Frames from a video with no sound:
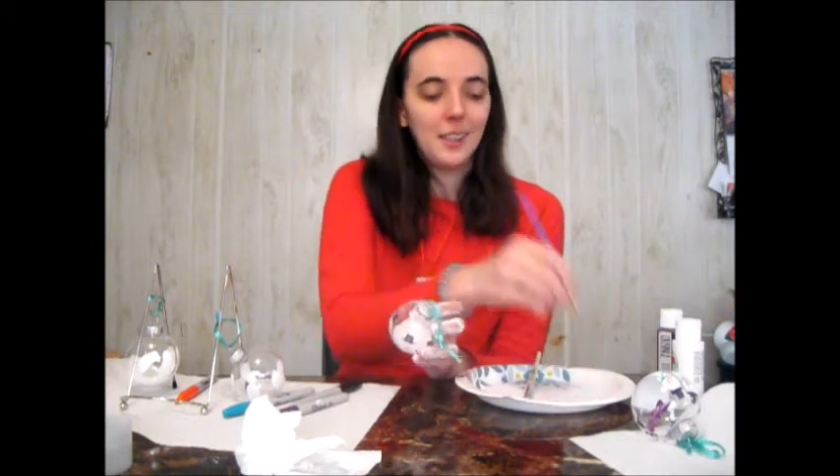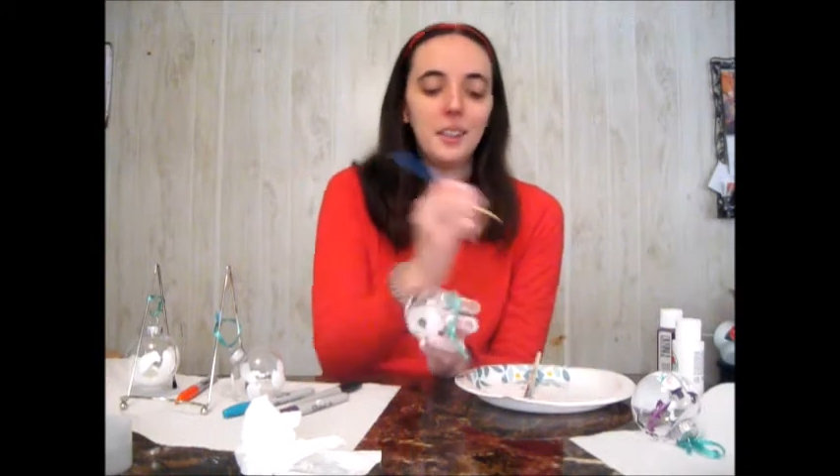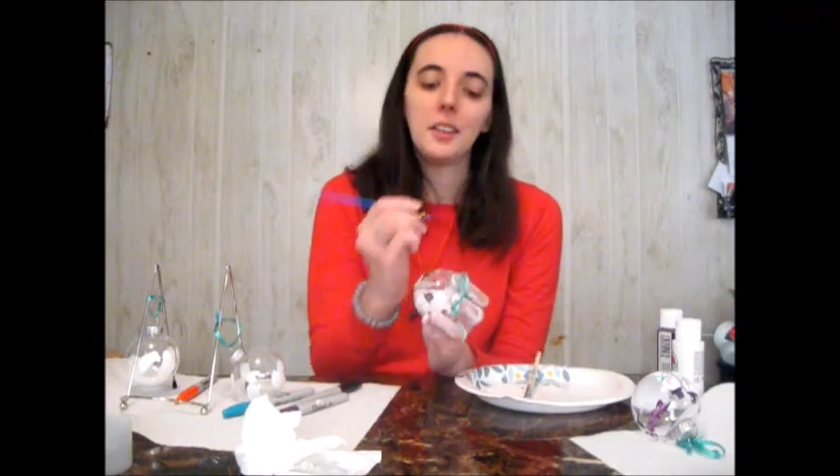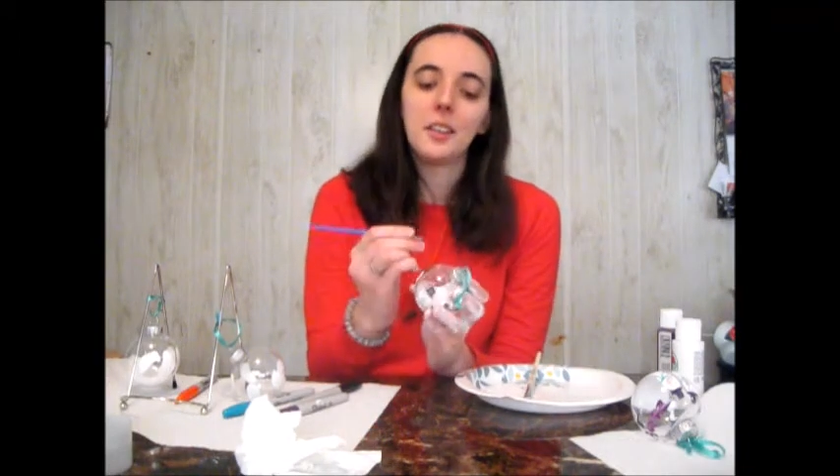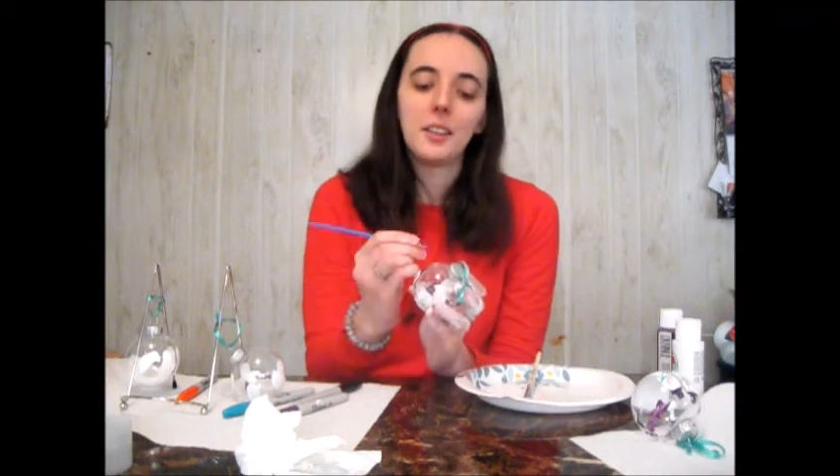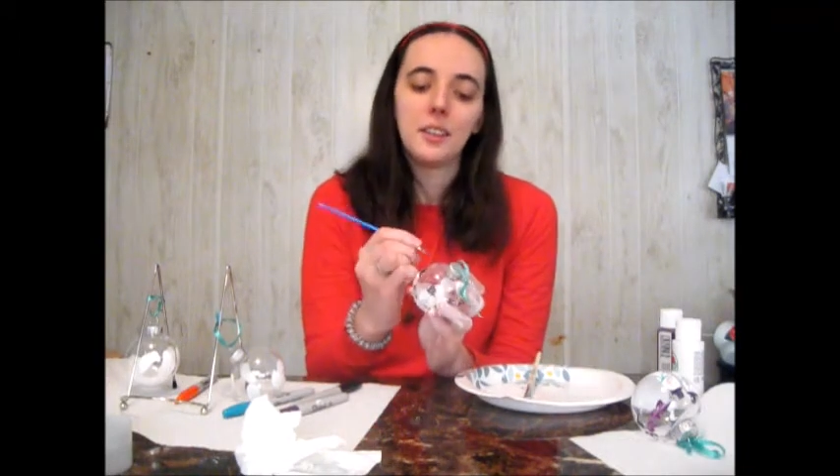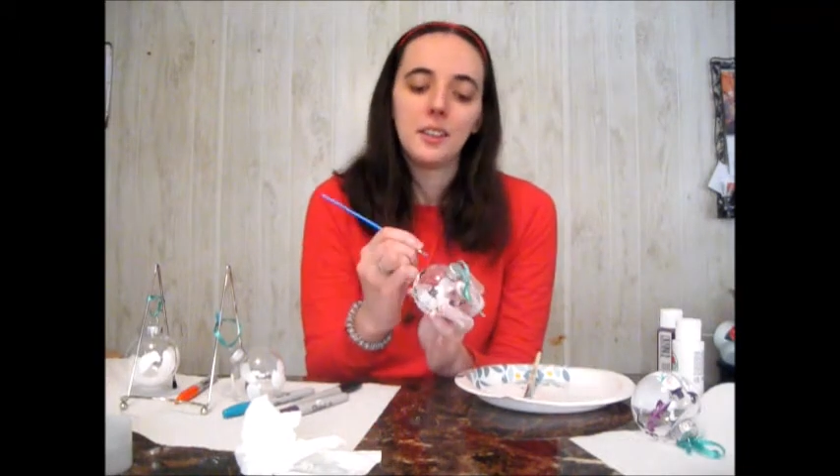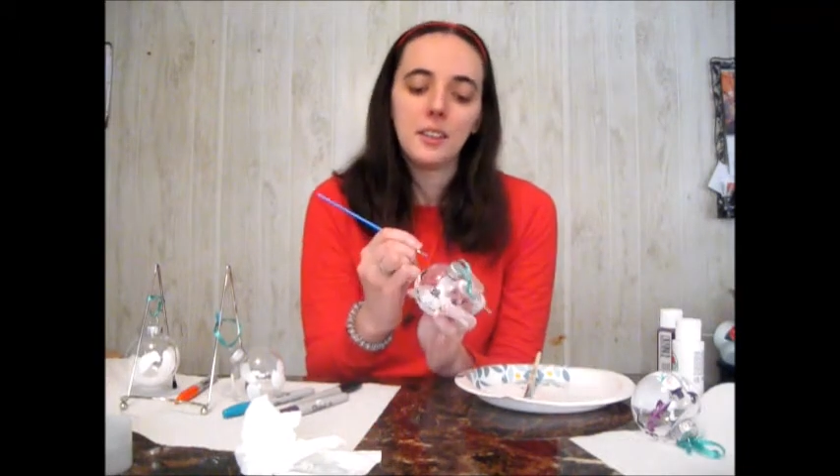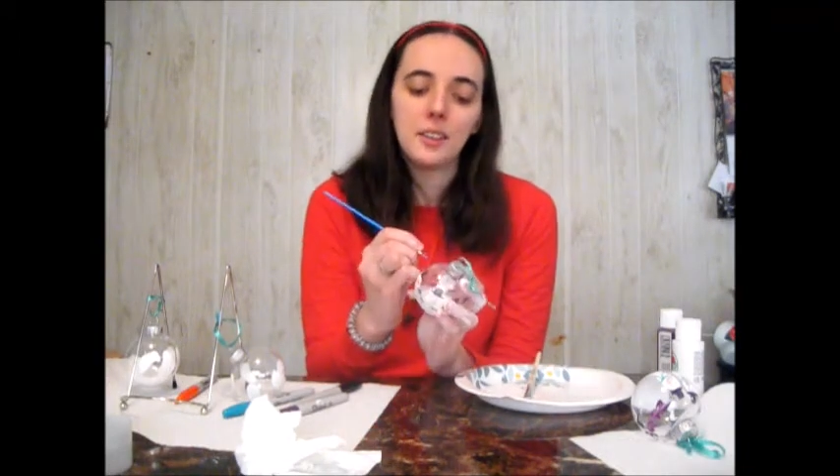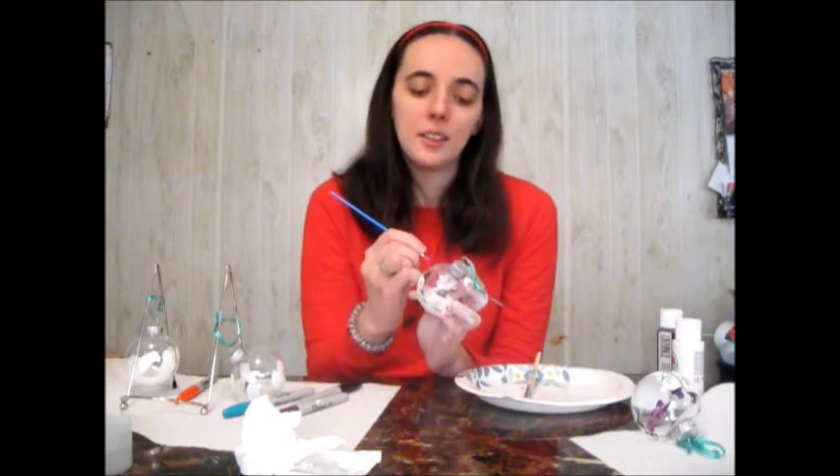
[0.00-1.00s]

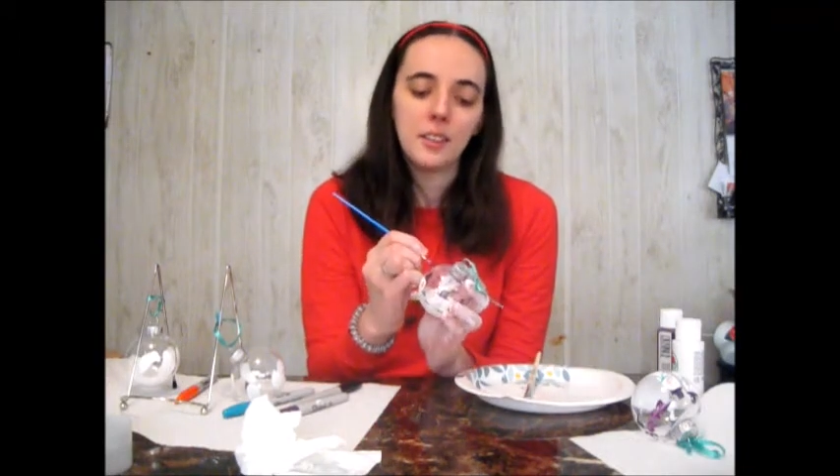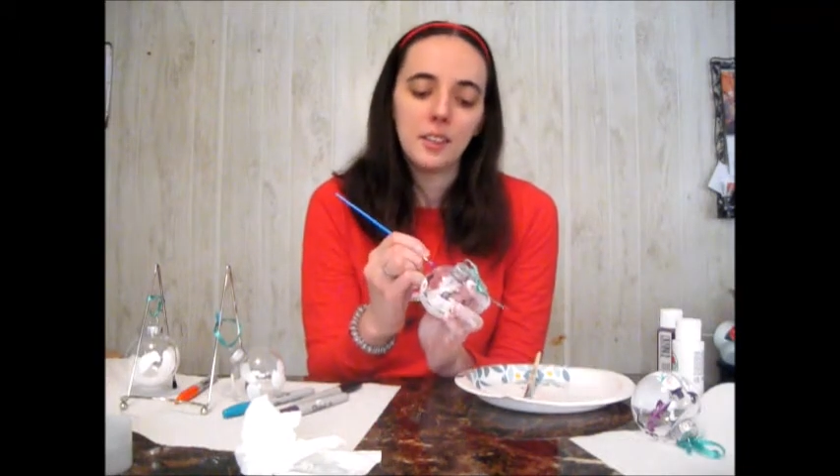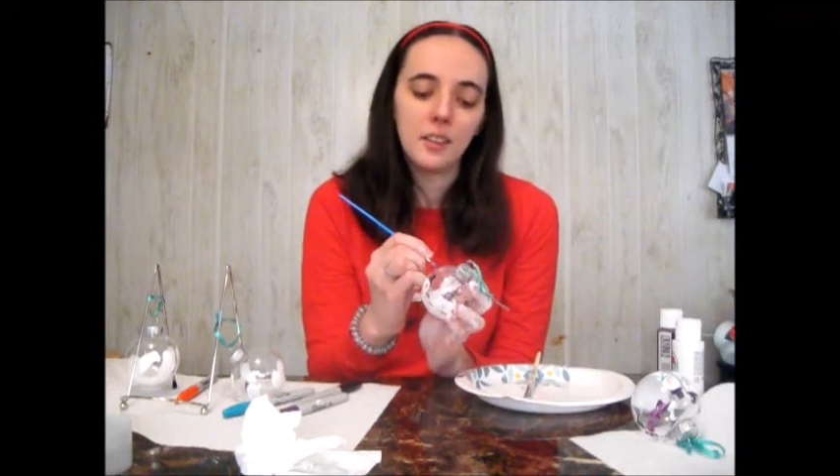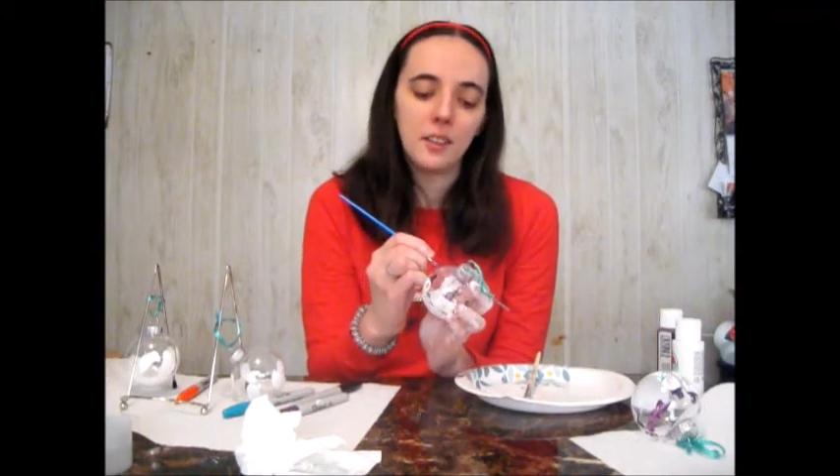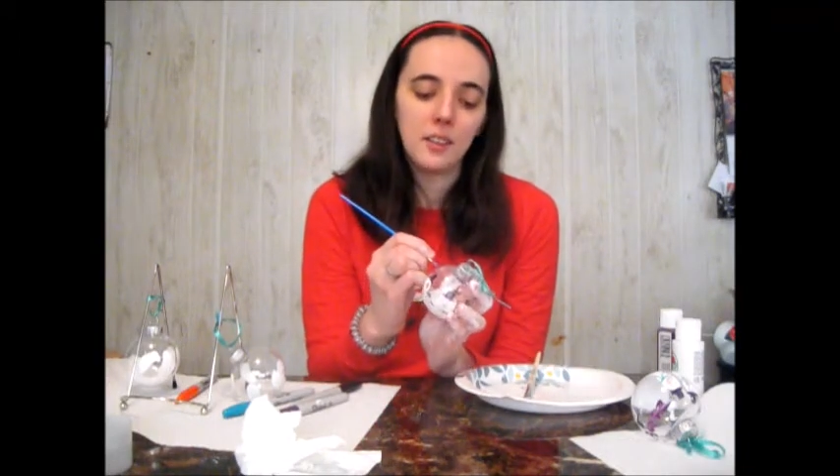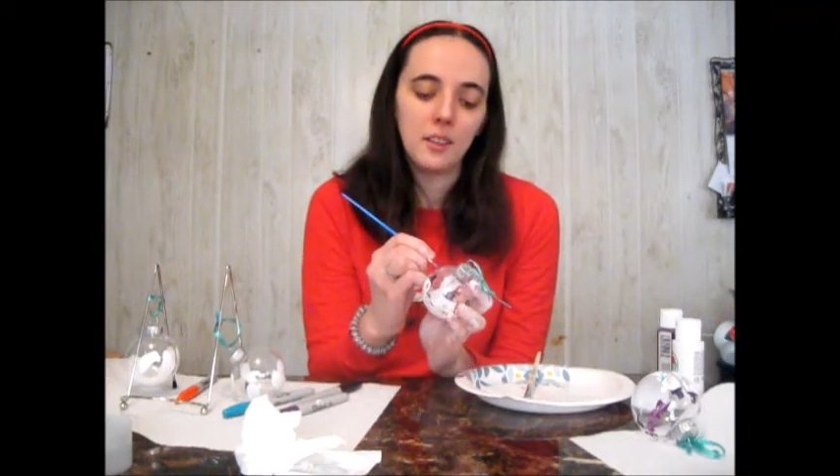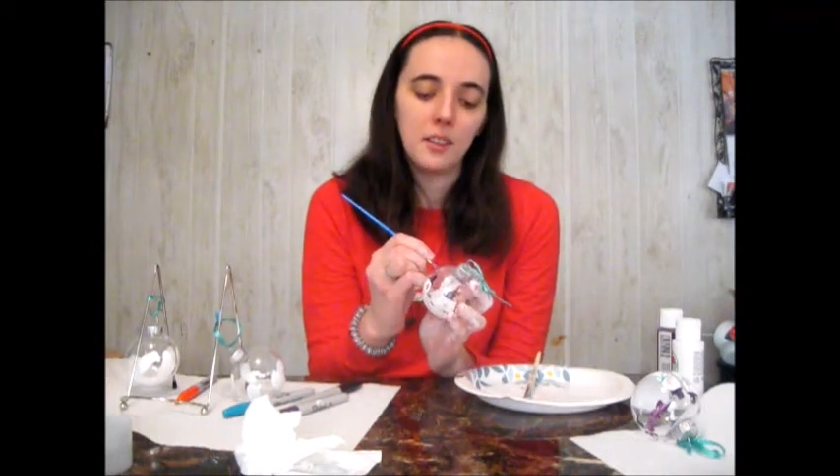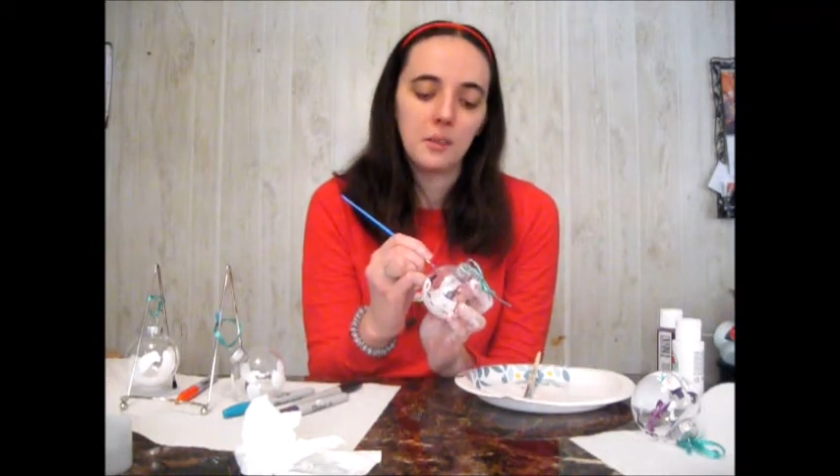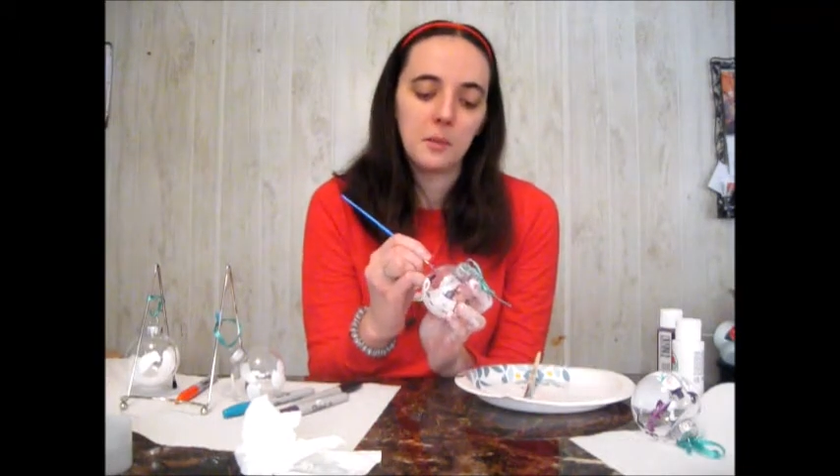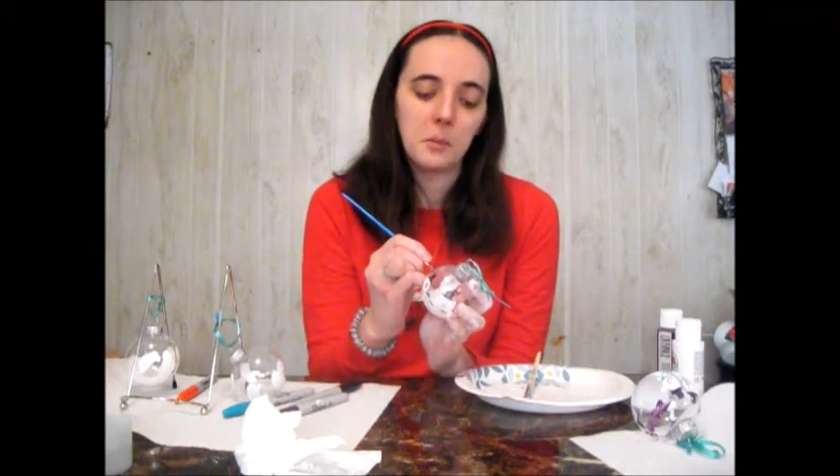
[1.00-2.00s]
And
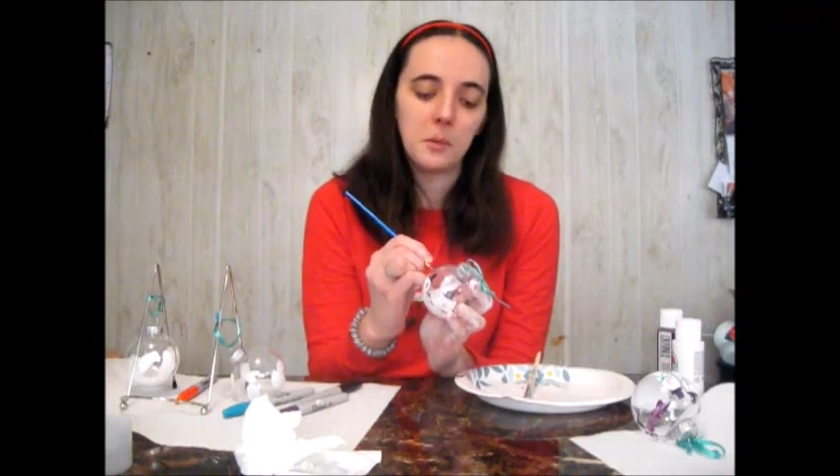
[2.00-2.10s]
I'm going to